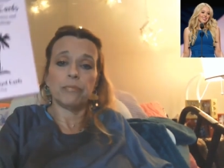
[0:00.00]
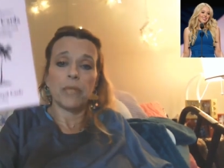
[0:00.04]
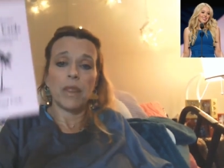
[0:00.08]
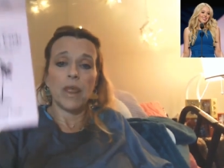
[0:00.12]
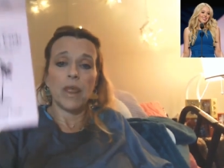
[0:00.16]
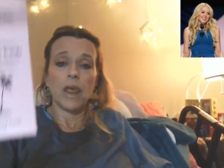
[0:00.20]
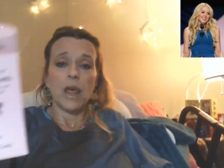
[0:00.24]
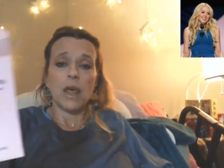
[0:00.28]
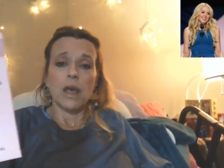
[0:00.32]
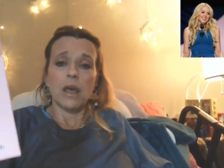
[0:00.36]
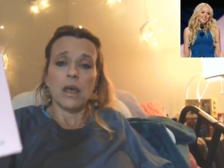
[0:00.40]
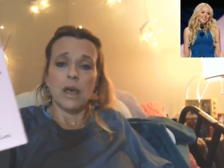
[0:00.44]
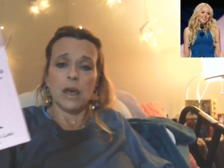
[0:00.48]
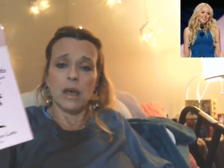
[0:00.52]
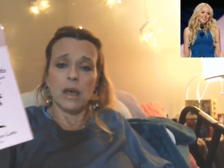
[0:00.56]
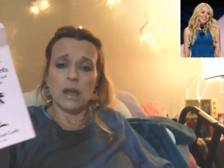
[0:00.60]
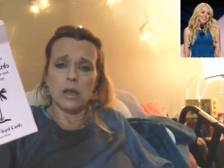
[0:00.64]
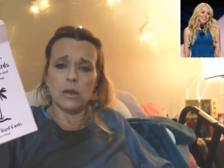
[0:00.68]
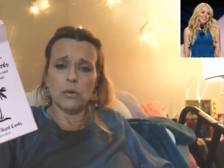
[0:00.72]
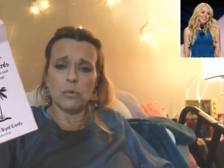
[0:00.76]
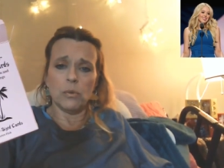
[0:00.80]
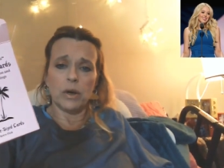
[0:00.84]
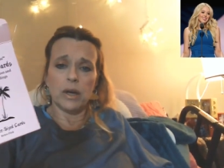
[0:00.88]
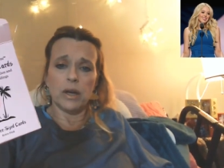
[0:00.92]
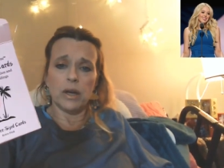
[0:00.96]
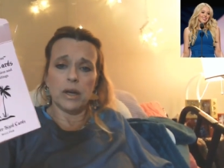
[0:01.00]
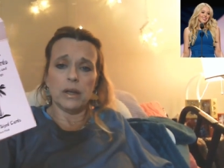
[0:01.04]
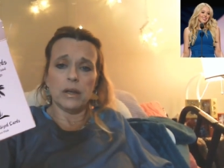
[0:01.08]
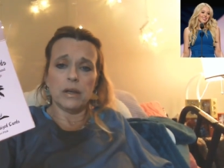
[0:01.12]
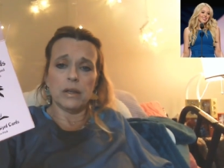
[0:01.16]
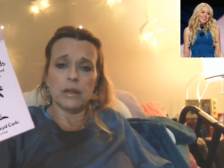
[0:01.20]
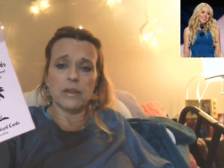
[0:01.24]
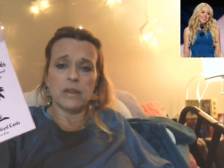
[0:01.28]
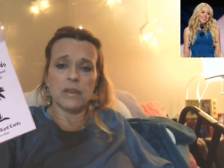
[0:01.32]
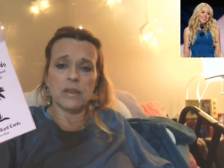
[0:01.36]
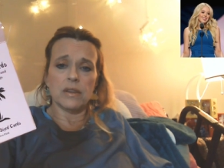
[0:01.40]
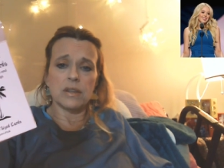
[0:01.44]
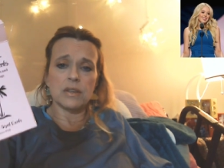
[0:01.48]
Anyway,
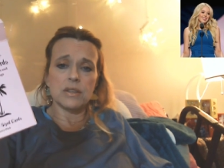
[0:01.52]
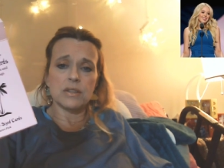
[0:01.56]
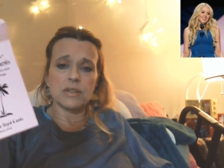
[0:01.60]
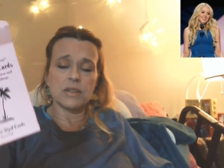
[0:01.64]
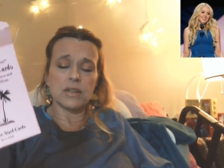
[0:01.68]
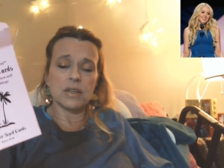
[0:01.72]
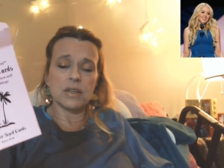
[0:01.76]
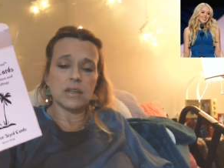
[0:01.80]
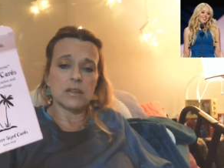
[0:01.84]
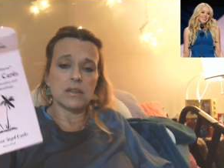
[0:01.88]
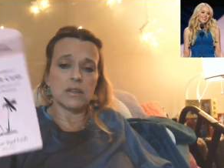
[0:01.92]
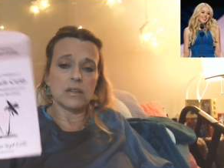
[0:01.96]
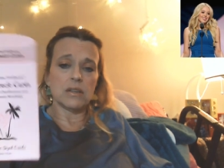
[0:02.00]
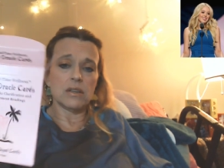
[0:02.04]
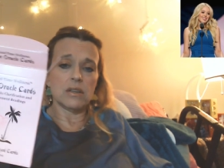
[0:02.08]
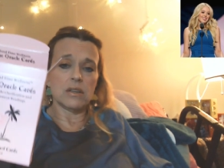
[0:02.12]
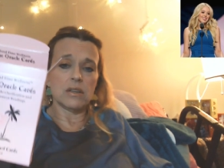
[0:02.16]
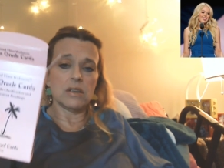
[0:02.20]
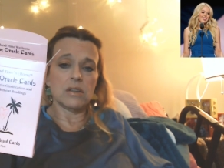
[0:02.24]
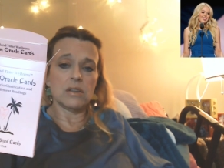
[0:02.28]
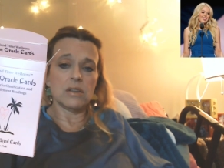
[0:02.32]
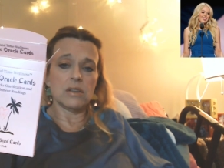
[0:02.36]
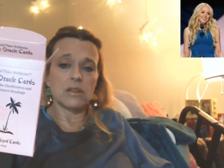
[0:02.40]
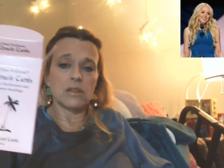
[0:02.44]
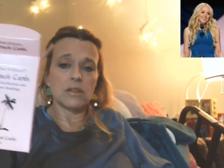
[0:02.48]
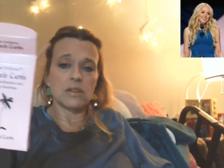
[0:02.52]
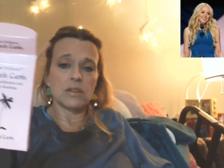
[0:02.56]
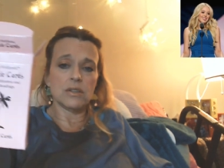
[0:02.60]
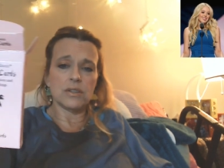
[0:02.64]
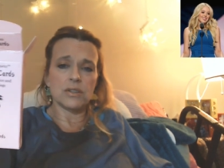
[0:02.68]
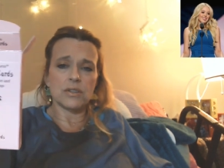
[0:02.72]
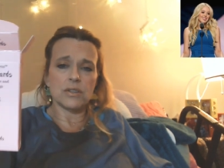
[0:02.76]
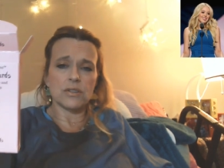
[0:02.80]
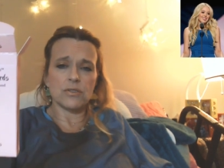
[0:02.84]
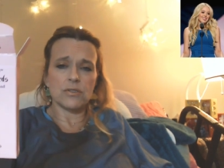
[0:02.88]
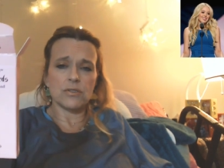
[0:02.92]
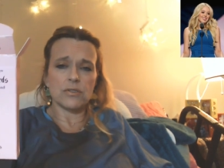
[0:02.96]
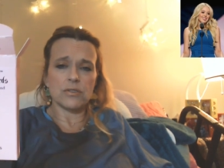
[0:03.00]
this
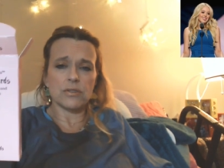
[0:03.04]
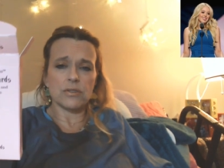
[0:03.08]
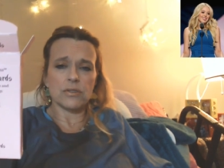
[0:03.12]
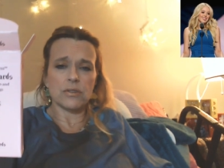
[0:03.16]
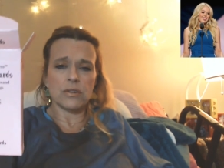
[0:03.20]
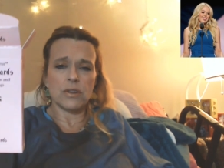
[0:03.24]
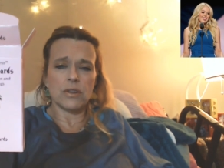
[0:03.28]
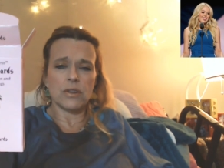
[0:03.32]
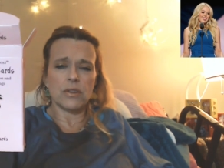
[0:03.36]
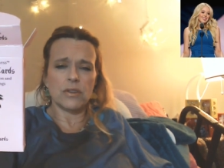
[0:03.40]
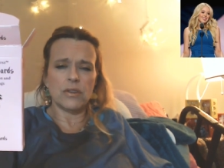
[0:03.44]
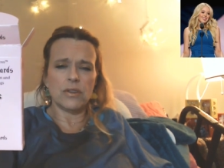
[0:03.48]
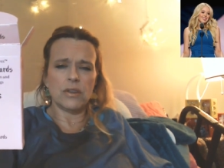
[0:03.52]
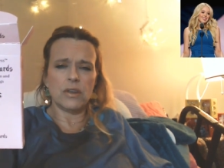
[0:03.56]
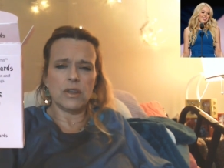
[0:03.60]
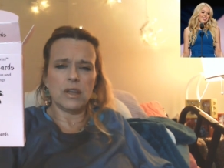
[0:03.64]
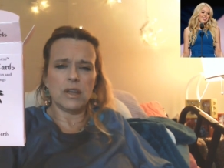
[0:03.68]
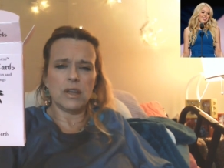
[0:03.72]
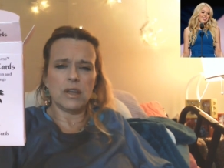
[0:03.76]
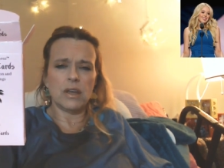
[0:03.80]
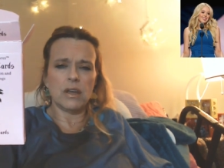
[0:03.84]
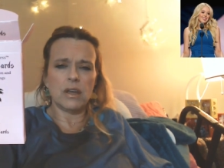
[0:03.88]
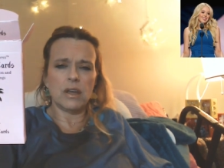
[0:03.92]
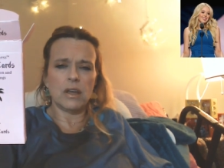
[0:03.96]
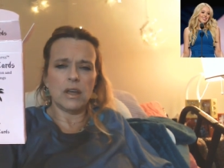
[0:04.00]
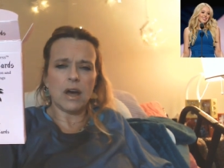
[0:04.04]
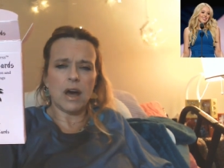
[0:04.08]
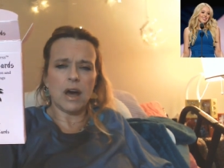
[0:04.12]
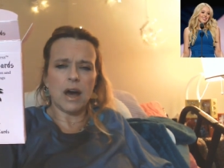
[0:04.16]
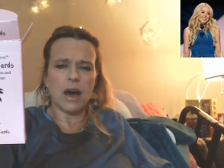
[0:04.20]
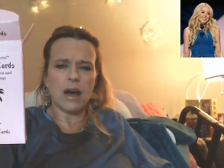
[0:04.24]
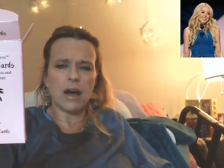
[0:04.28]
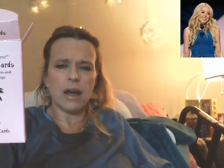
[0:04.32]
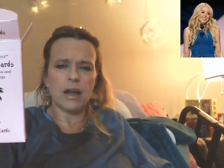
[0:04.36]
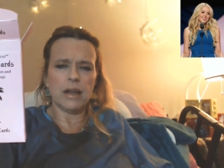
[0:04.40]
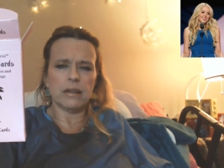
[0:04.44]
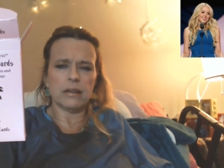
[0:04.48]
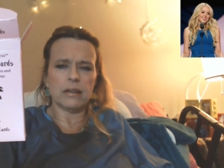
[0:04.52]
is the
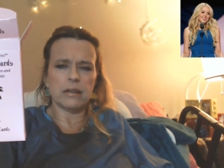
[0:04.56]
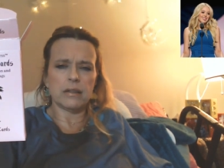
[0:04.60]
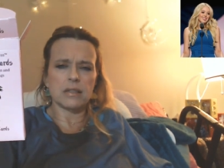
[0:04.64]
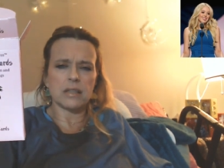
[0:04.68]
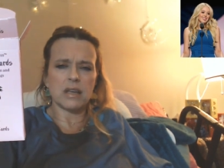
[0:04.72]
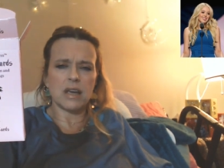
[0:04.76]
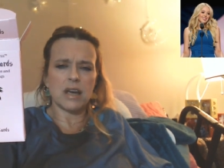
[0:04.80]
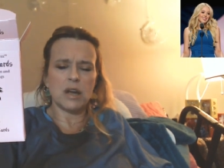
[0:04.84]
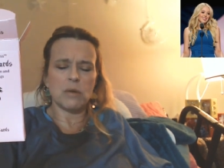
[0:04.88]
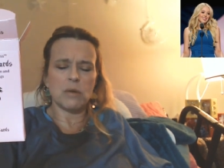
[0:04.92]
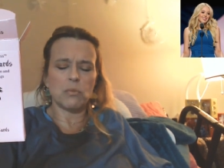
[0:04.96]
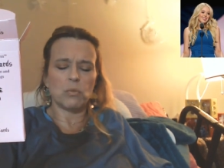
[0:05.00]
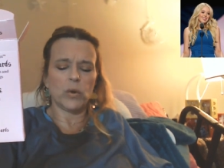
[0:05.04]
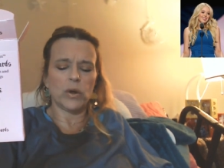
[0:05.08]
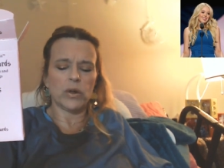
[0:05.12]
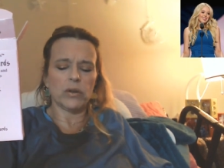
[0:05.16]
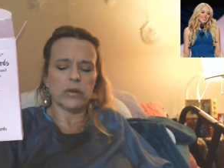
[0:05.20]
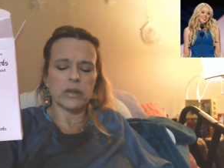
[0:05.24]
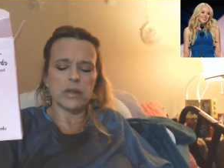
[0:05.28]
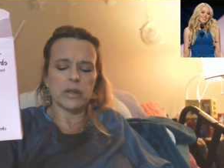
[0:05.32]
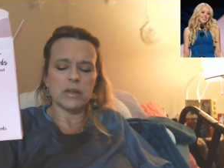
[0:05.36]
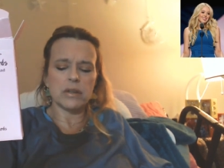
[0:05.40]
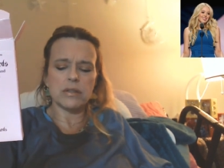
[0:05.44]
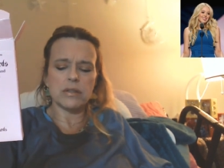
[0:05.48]
Island Time Wellness.